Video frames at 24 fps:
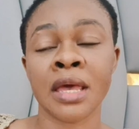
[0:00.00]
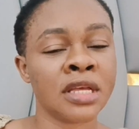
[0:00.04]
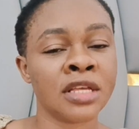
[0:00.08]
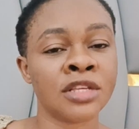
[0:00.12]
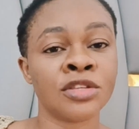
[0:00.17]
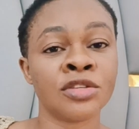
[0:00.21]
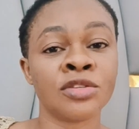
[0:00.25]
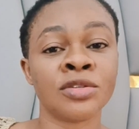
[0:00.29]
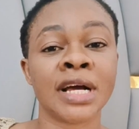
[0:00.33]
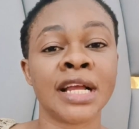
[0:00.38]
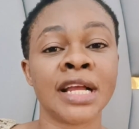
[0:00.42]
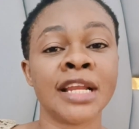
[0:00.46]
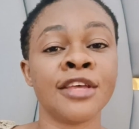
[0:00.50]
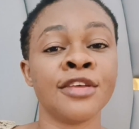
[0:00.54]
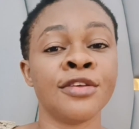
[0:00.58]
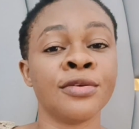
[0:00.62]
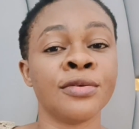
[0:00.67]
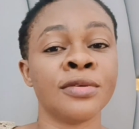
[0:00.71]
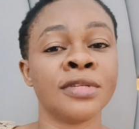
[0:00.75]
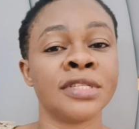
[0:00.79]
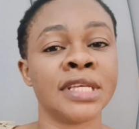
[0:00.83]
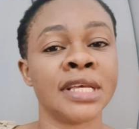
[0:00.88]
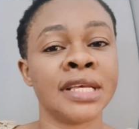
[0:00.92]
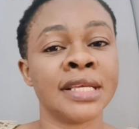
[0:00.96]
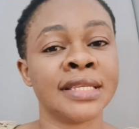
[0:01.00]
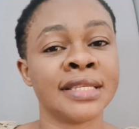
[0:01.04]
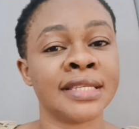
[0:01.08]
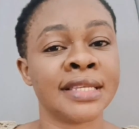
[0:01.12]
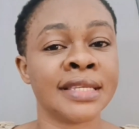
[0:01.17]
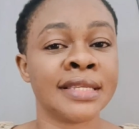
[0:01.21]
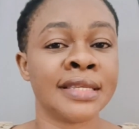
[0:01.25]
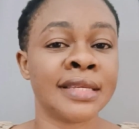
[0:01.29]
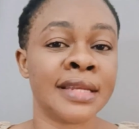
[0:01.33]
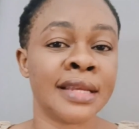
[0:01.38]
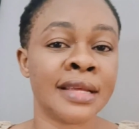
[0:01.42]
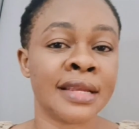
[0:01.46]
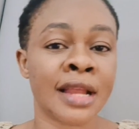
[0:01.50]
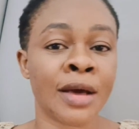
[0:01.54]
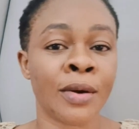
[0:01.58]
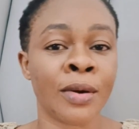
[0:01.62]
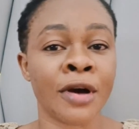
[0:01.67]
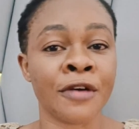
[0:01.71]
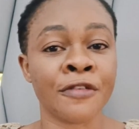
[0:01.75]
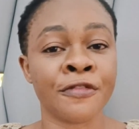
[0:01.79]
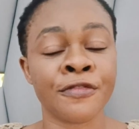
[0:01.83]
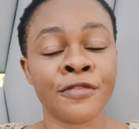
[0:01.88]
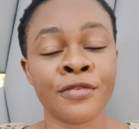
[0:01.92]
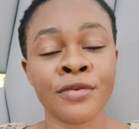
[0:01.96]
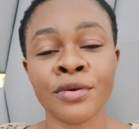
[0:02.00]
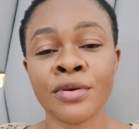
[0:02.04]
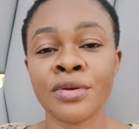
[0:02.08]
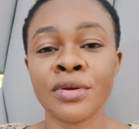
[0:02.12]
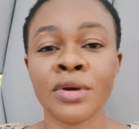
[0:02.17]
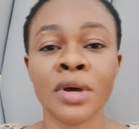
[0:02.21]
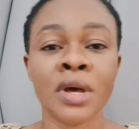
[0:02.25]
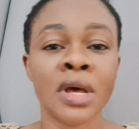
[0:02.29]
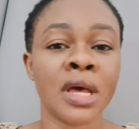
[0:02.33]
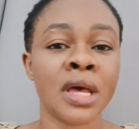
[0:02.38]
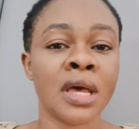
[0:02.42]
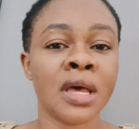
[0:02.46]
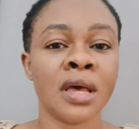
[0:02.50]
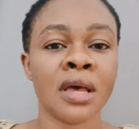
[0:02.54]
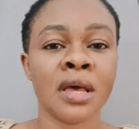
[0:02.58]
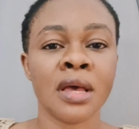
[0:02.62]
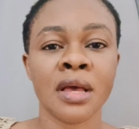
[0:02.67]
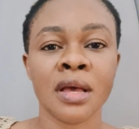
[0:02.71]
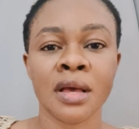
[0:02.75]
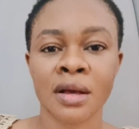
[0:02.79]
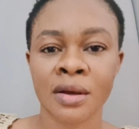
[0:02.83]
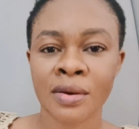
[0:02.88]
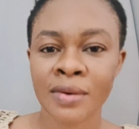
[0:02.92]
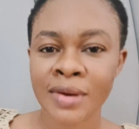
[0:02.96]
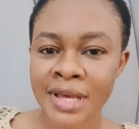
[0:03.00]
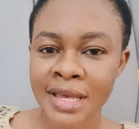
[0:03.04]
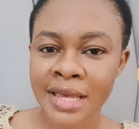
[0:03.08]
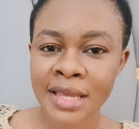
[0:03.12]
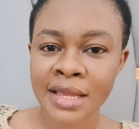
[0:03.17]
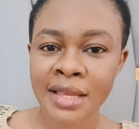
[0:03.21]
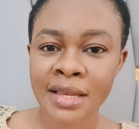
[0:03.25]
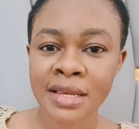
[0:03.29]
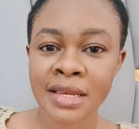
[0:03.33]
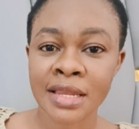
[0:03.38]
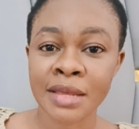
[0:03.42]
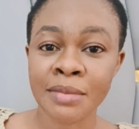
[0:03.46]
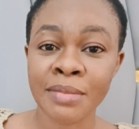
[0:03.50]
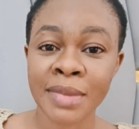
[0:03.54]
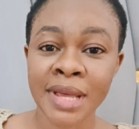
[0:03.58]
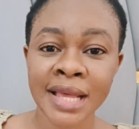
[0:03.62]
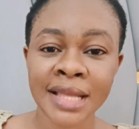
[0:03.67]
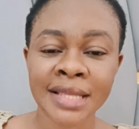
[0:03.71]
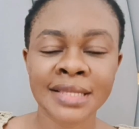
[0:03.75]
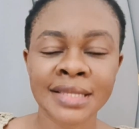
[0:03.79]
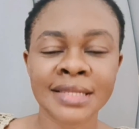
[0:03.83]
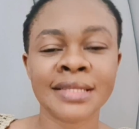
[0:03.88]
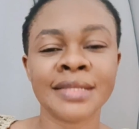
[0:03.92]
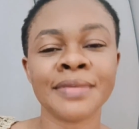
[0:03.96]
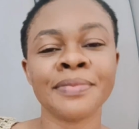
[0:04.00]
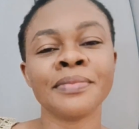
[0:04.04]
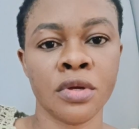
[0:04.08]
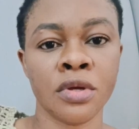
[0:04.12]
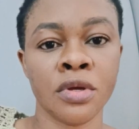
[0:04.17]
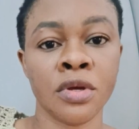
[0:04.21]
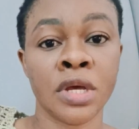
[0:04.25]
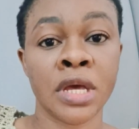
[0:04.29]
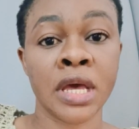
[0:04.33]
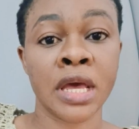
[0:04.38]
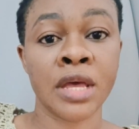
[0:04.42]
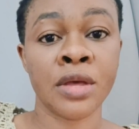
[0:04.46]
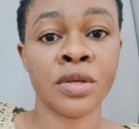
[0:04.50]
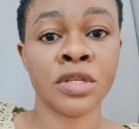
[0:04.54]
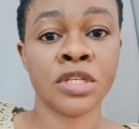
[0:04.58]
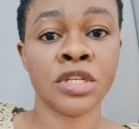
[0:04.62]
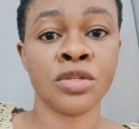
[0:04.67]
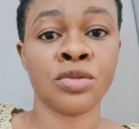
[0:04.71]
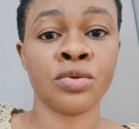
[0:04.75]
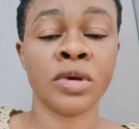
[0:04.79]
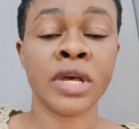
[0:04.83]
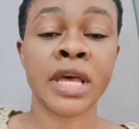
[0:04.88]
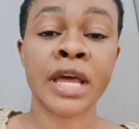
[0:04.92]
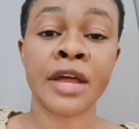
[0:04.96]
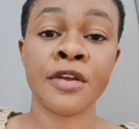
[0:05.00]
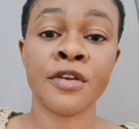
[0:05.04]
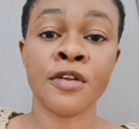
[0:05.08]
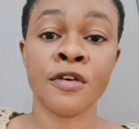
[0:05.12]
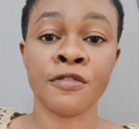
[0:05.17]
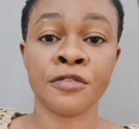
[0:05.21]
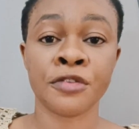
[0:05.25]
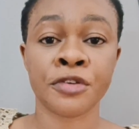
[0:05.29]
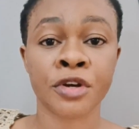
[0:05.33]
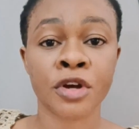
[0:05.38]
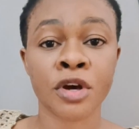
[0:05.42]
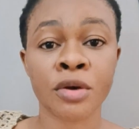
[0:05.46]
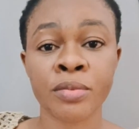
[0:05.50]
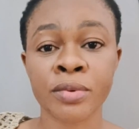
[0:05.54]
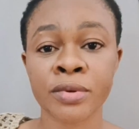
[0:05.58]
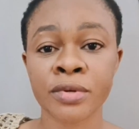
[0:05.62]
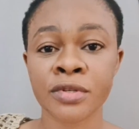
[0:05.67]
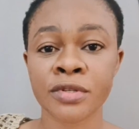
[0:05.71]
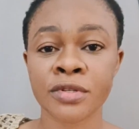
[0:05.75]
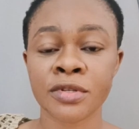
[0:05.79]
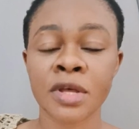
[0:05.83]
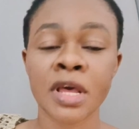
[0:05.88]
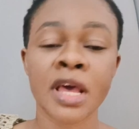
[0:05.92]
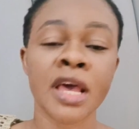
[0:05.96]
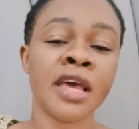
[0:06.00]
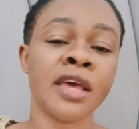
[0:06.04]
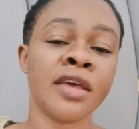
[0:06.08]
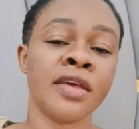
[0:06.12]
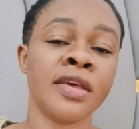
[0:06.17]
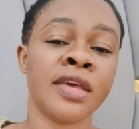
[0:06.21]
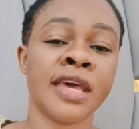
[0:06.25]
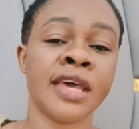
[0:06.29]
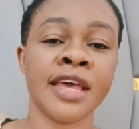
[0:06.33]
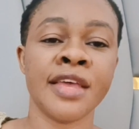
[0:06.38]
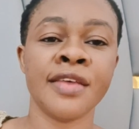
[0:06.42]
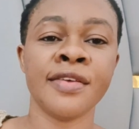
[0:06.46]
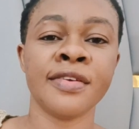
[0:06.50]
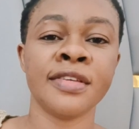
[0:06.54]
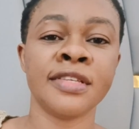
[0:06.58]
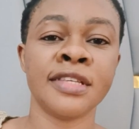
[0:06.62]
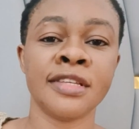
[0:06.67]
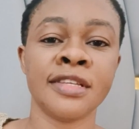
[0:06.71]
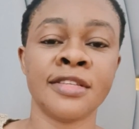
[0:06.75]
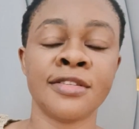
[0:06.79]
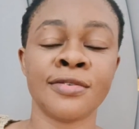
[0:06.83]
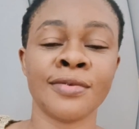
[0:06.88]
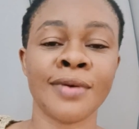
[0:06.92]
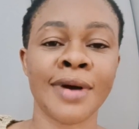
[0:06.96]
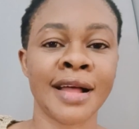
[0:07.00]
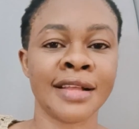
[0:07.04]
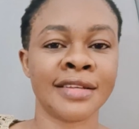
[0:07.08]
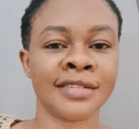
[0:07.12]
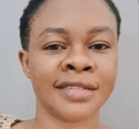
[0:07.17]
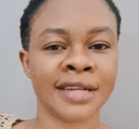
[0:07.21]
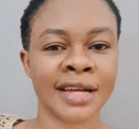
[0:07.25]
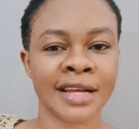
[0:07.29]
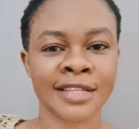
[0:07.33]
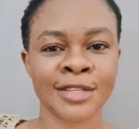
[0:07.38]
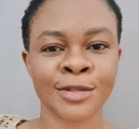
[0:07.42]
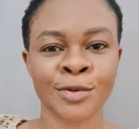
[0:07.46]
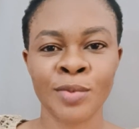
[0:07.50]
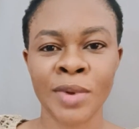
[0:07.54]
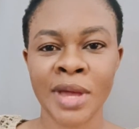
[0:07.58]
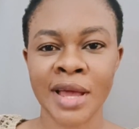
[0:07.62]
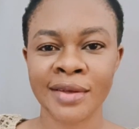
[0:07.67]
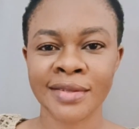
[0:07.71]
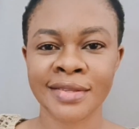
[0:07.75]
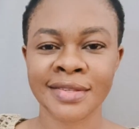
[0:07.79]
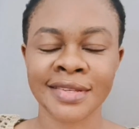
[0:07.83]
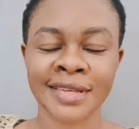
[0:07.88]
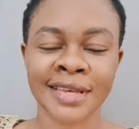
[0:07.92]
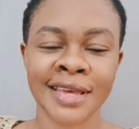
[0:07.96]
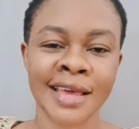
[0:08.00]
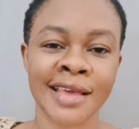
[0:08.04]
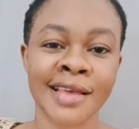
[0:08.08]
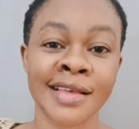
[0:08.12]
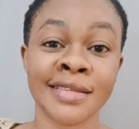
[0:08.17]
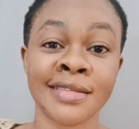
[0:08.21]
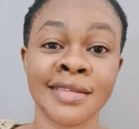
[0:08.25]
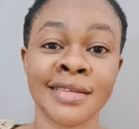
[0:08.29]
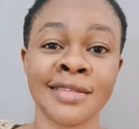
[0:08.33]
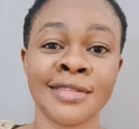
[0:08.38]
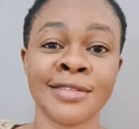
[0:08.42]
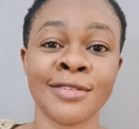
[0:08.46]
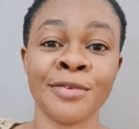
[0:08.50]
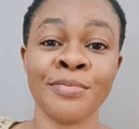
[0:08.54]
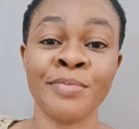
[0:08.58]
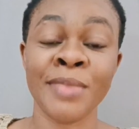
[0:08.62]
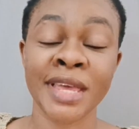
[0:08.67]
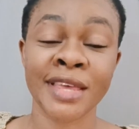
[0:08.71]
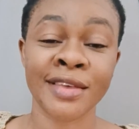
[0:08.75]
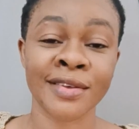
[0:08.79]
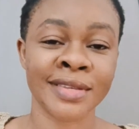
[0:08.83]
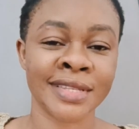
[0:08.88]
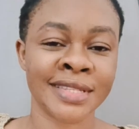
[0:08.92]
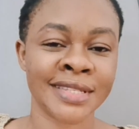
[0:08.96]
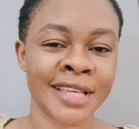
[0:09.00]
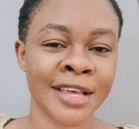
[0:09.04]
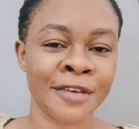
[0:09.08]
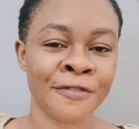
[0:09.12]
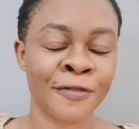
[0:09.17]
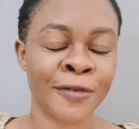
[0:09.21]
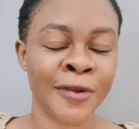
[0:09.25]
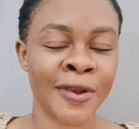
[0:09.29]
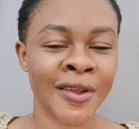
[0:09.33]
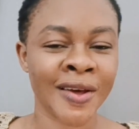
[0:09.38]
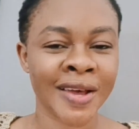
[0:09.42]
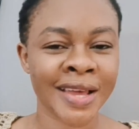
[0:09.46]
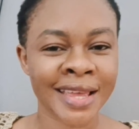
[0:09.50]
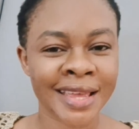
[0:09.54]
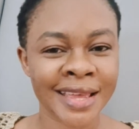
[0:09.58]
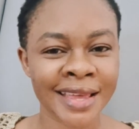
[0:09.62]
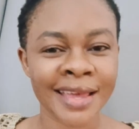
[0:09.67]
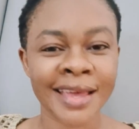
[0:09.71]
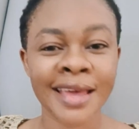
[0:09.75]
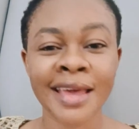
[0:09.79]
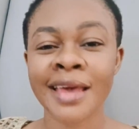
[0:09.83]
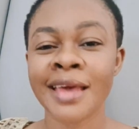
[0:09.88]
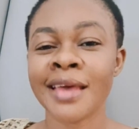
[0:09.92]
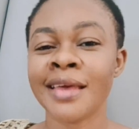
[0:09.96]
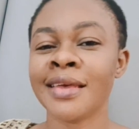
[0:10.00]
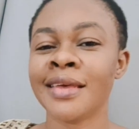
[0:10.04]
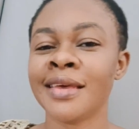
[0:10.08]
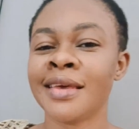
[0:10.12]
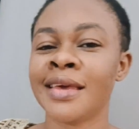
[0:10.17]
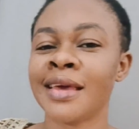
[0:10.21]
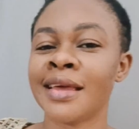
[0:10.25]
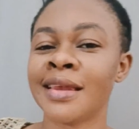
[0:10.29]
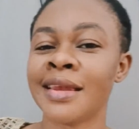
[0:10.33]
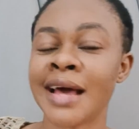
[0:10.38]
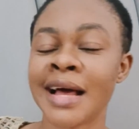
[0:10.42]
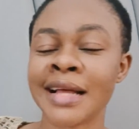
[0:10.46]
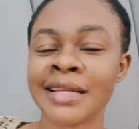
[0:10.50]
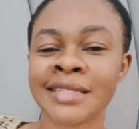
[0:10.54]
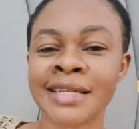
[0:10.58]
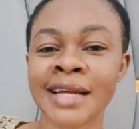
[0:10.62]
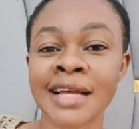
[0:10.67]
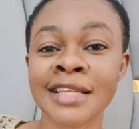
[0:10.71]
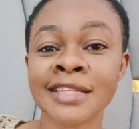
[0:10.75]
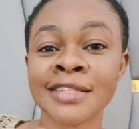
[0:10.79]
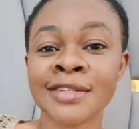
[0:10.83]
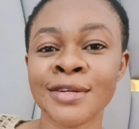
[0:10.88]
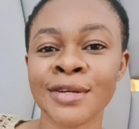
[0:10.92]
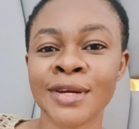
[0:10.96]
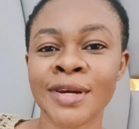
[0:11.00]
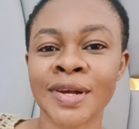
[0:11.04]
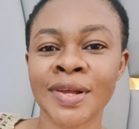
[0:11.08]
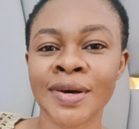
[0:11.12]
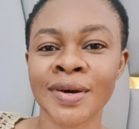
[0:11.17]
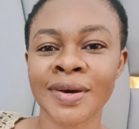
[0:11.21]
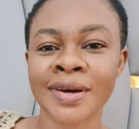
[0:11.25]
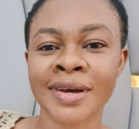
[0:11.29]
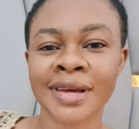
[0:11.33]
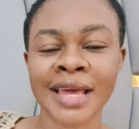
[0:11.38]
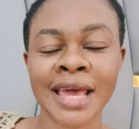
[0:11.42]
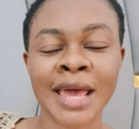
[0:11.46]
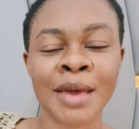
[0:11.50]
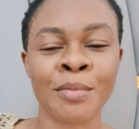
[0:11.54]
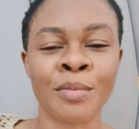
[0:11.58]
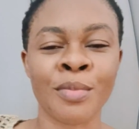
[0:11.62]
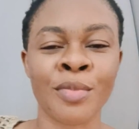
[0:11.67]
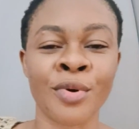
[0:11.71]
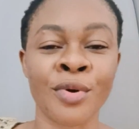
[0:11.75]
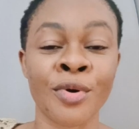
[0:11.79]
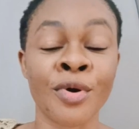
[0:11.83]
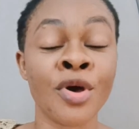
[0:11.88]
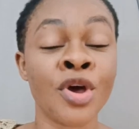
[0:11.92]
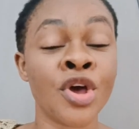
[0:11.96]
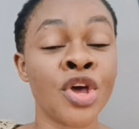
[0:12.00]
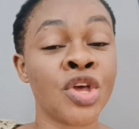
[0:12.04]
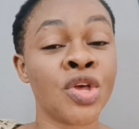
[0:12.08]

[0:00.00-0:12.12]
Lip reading: It's usually used in seasoning our food, cooking the meat. You can use it to get rid of troubles. You can use it to attract wealth. You can use it to make yourself lucky. You can attract good luck and more.